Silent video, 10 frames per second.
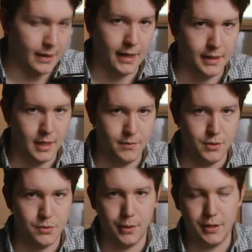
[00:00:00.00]
that kind of
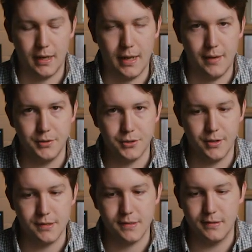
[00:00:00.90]
covers why you got to have
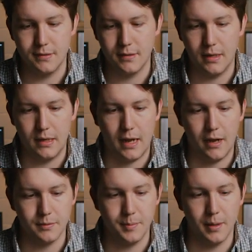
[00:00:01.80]
insurance and, and
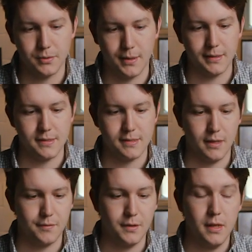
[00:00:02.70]
how to be able to rent this
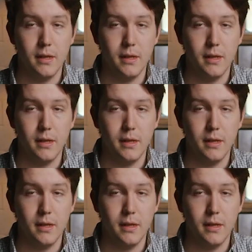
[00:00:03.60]
stuff.